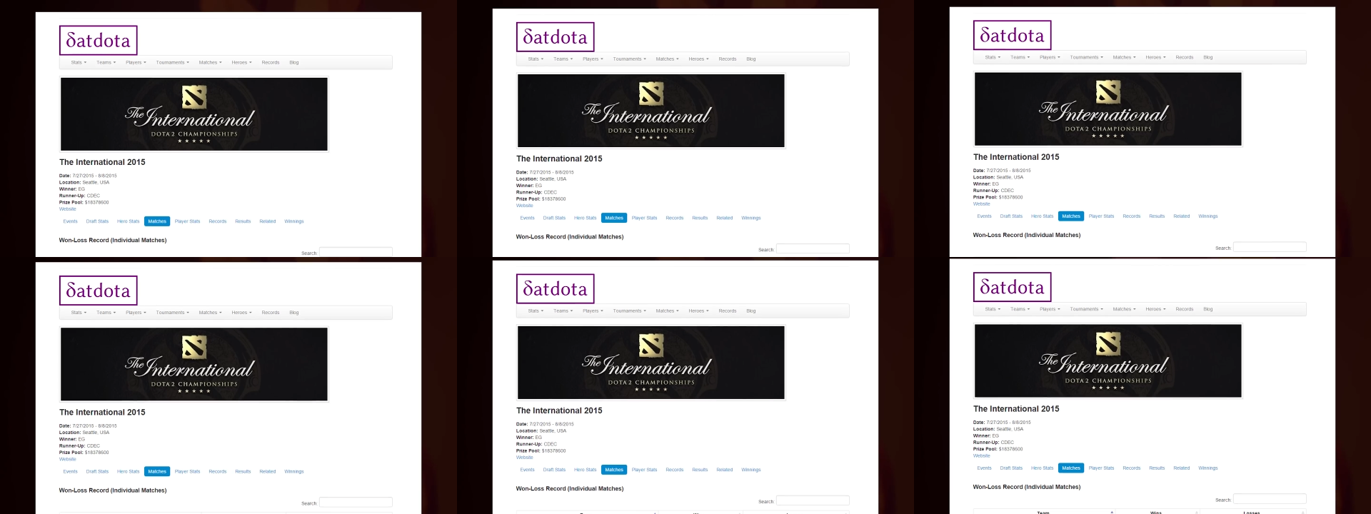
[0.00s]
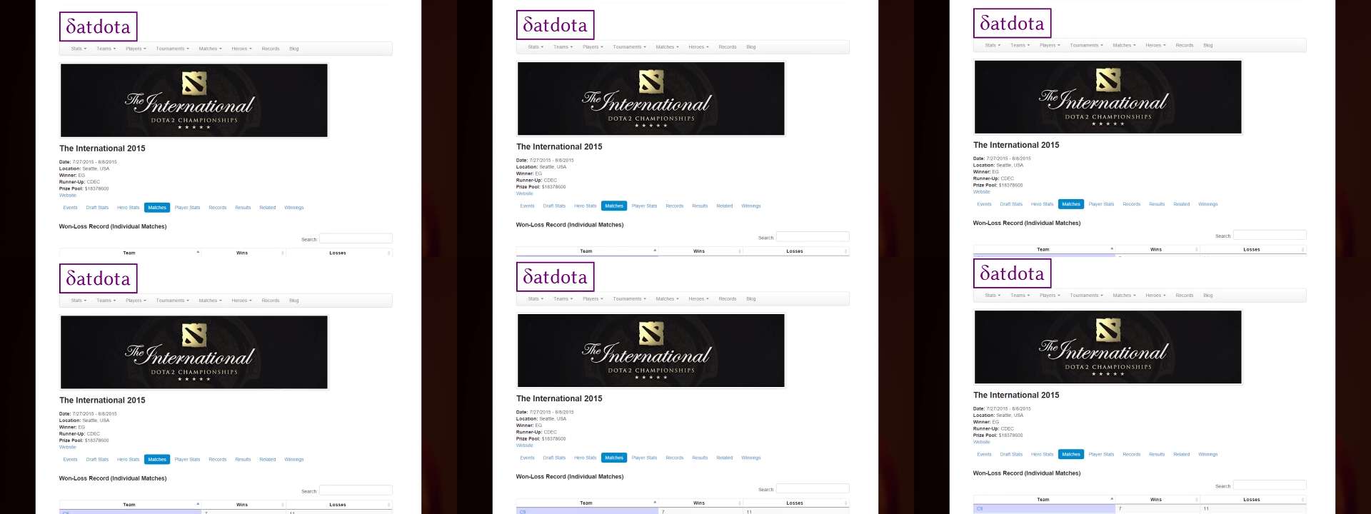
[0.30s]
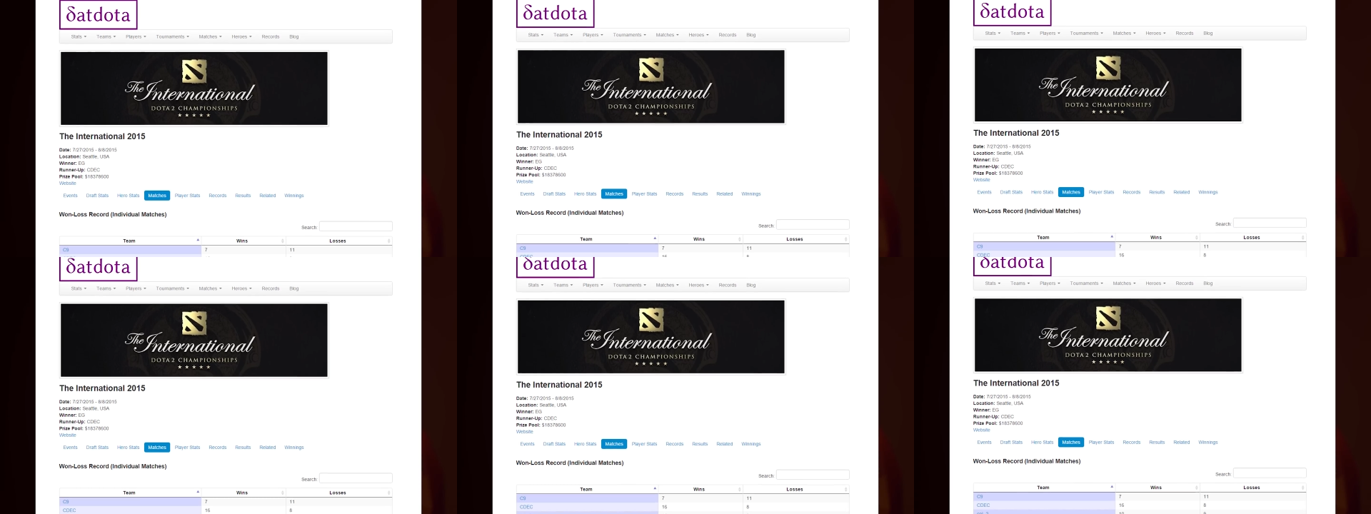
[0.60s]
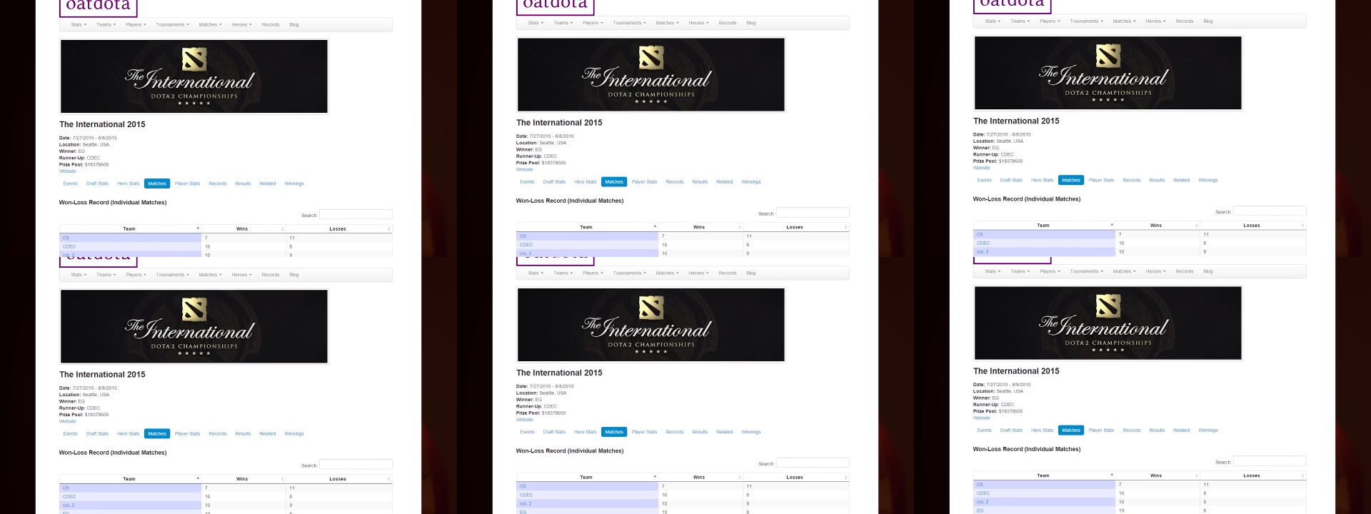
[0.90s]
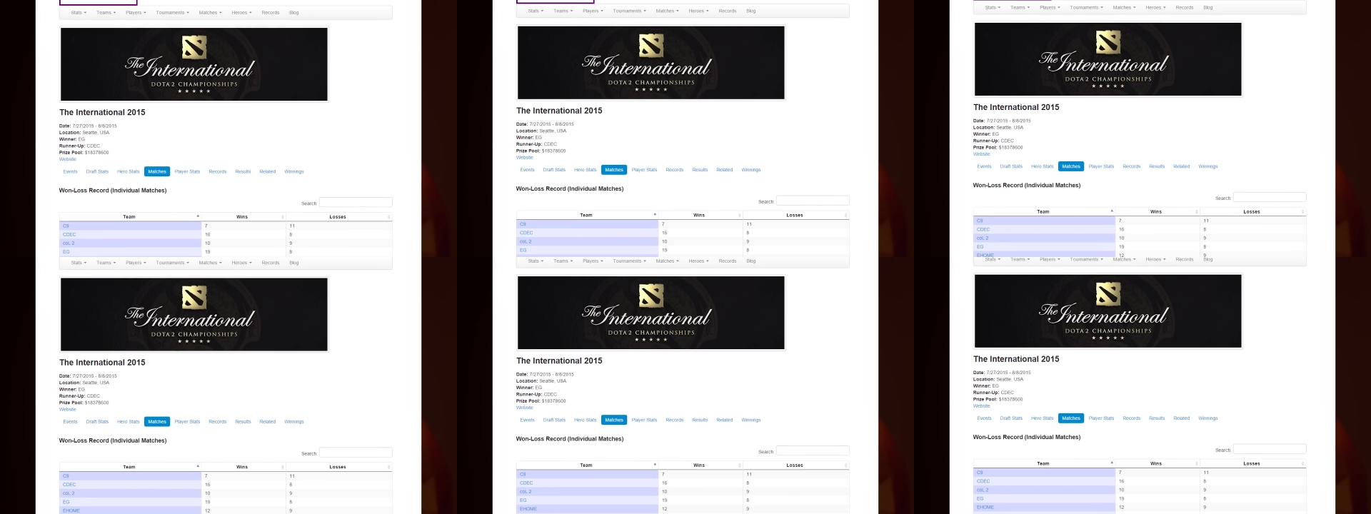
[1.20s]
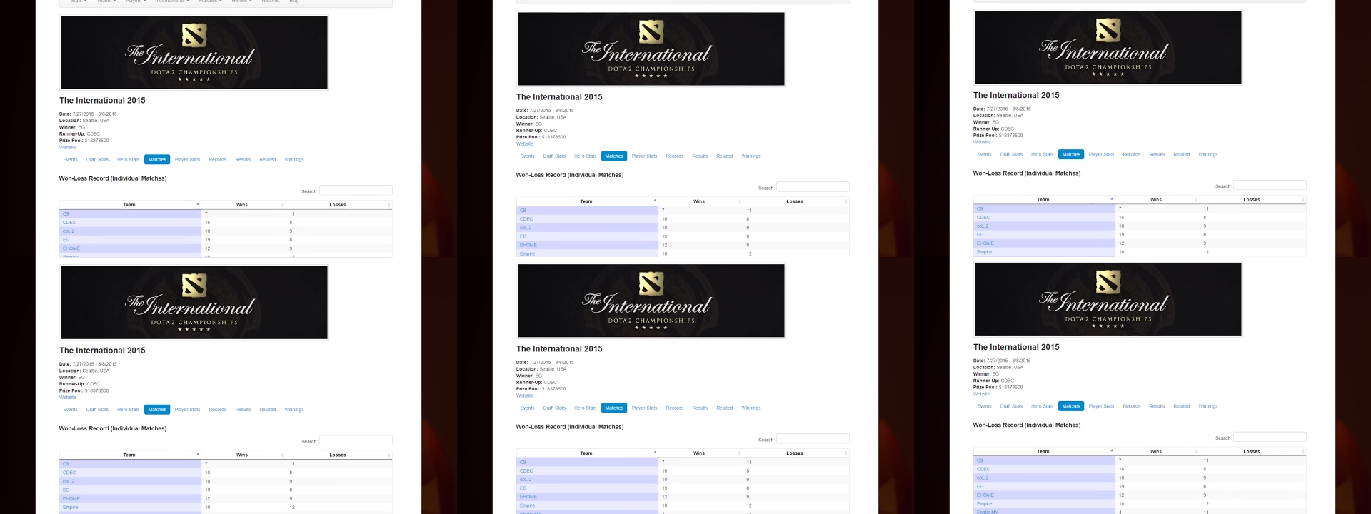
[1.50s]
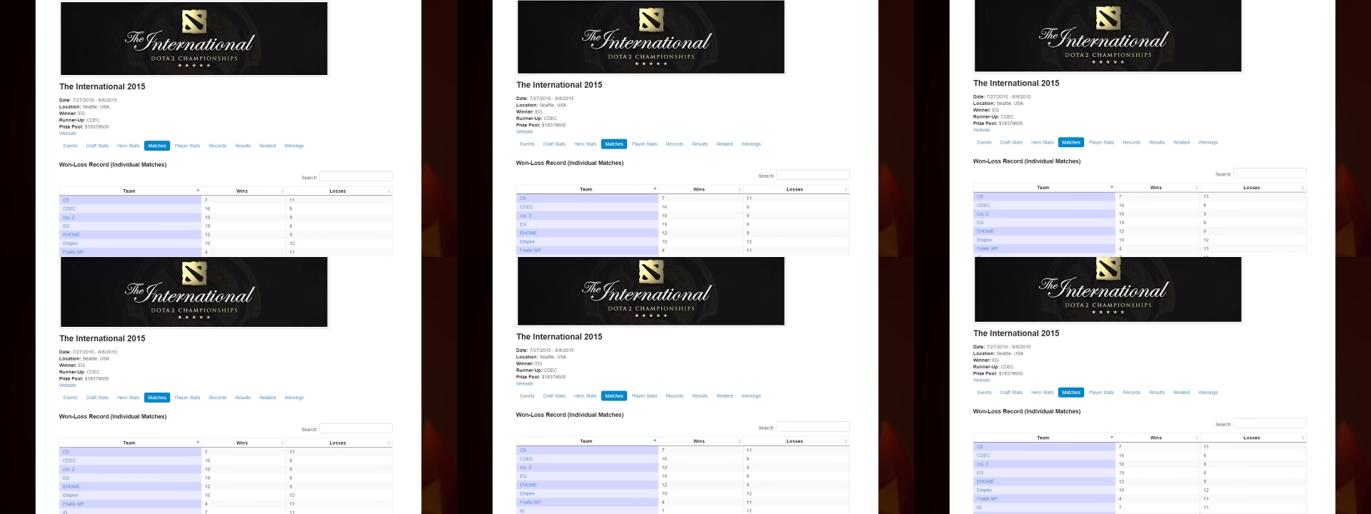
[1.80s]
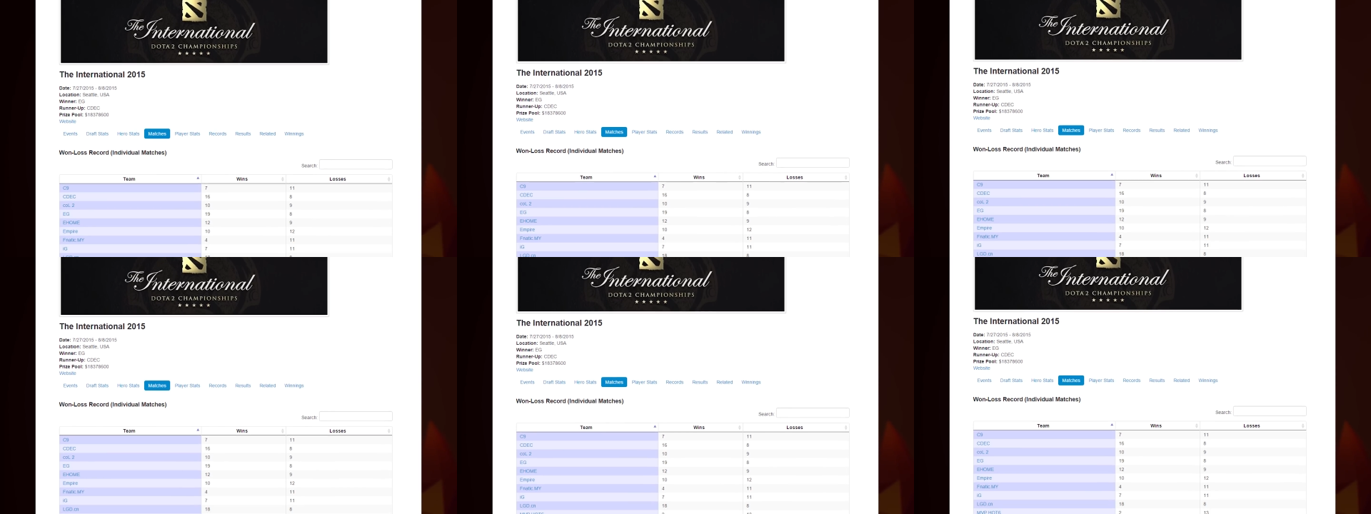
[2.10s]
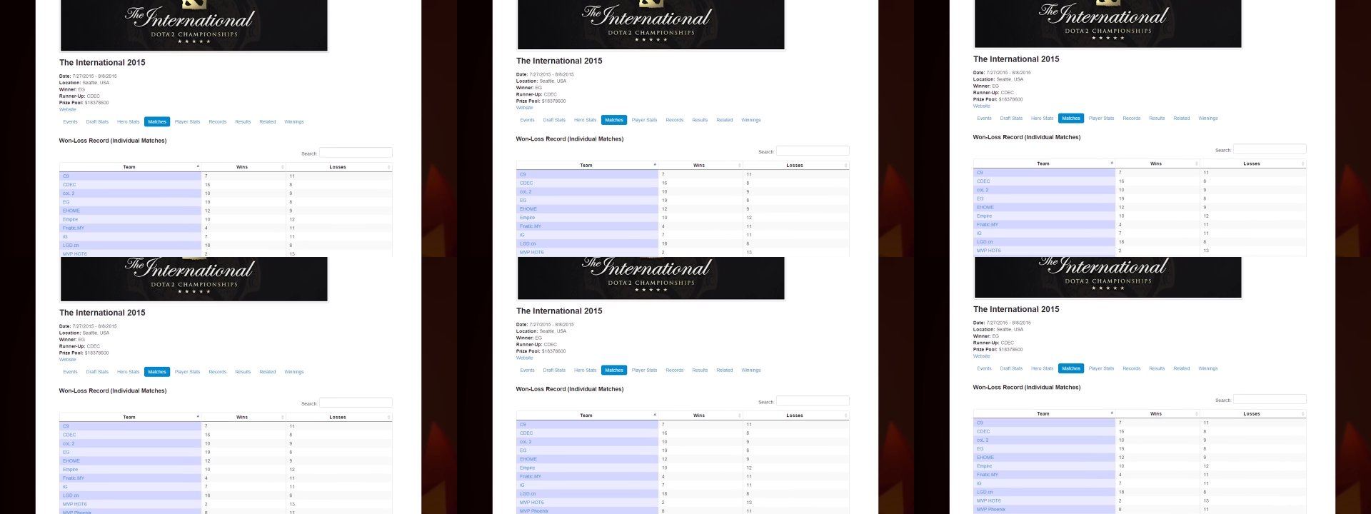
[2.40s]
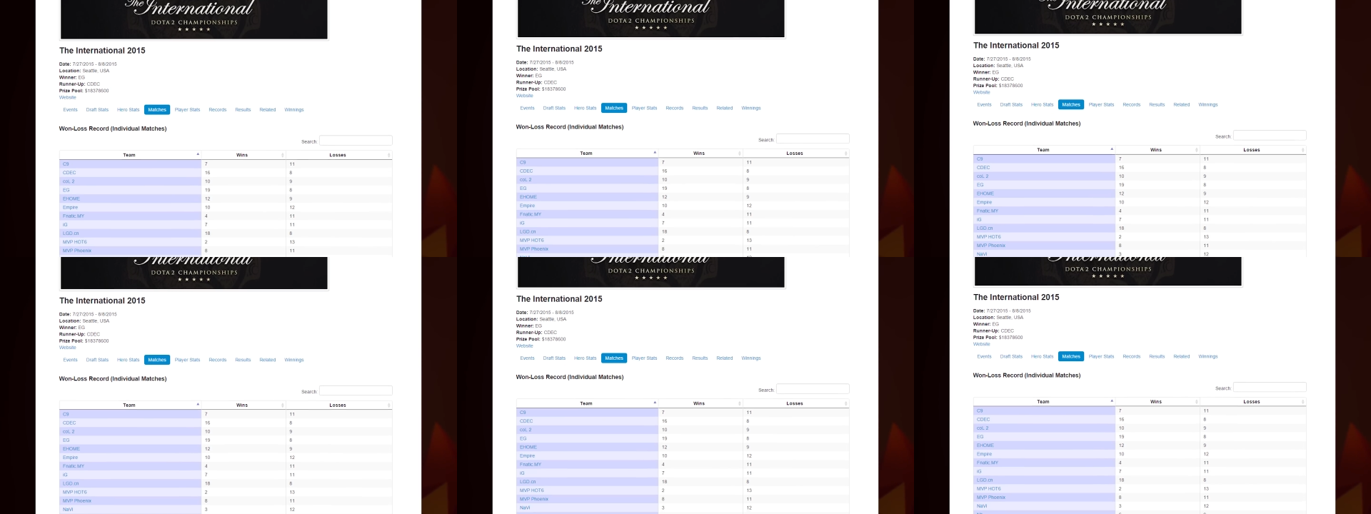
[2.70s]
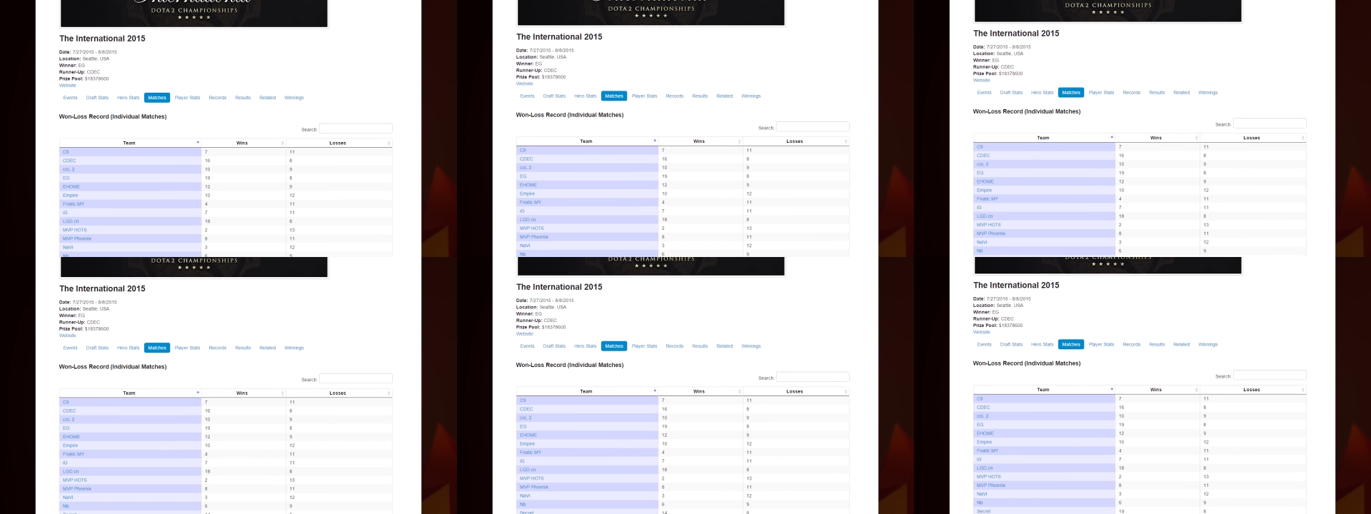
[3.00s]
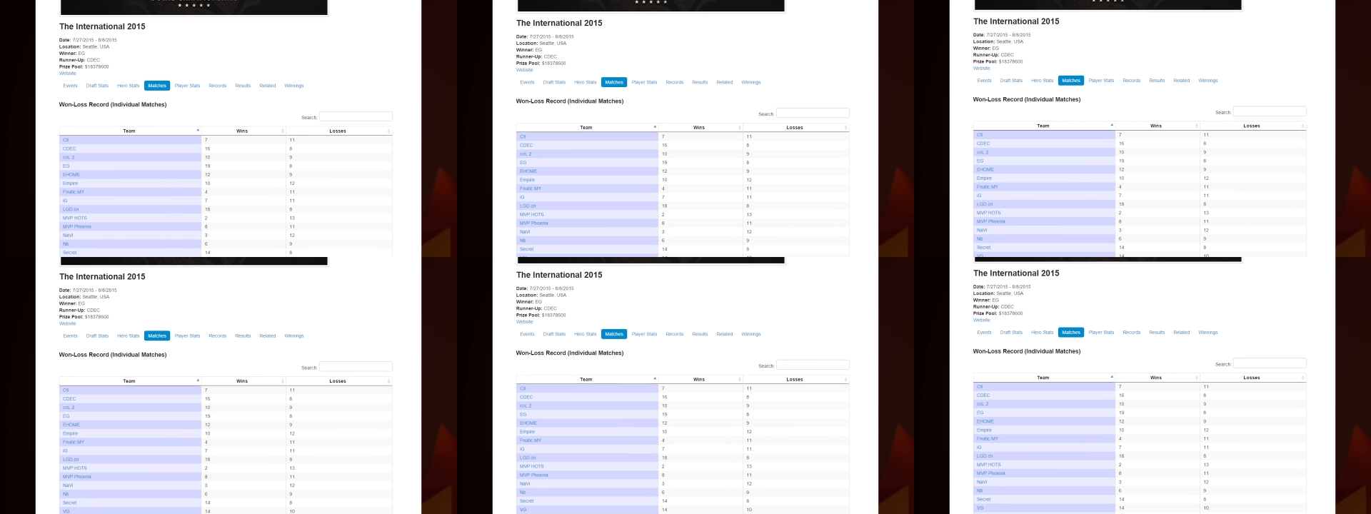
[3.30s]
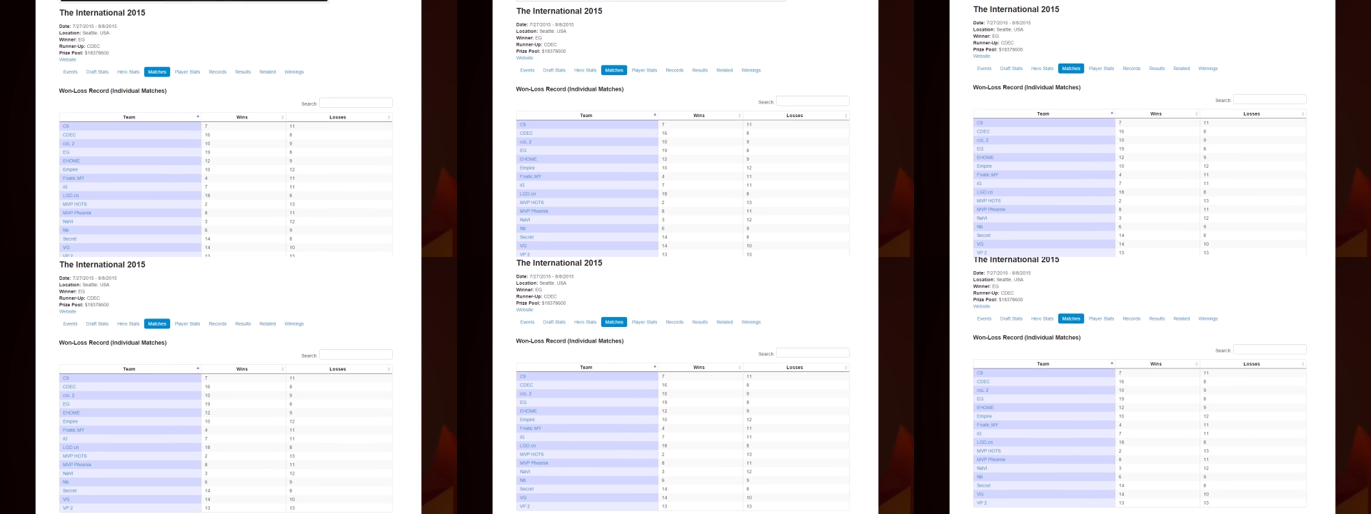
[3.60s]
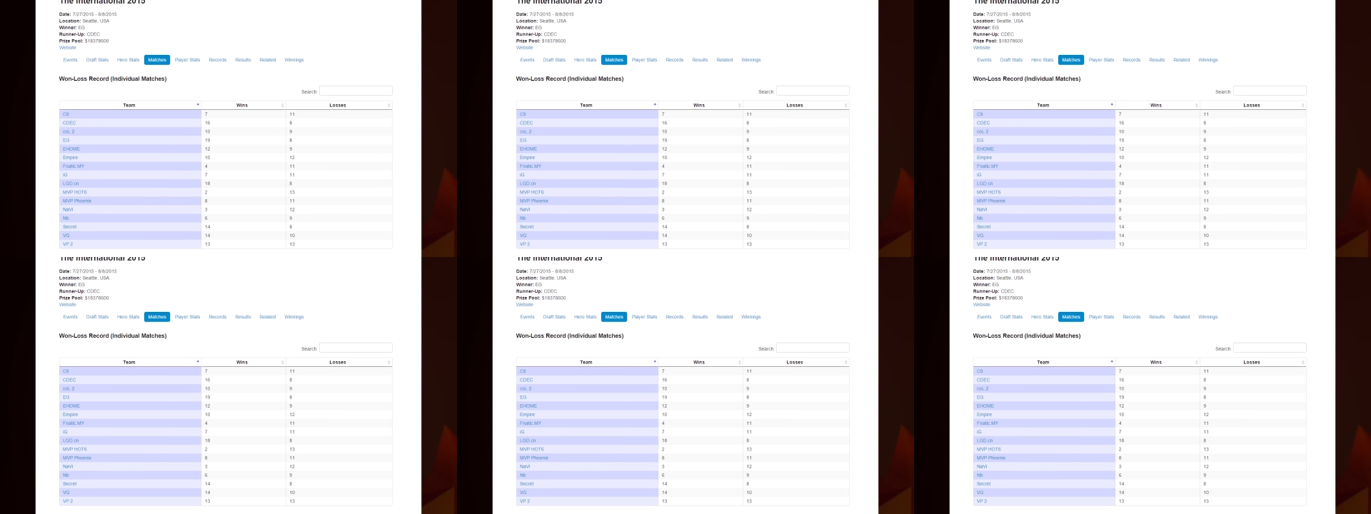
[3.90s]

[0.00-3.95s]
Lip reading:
No face is visible, so there are no lips to read.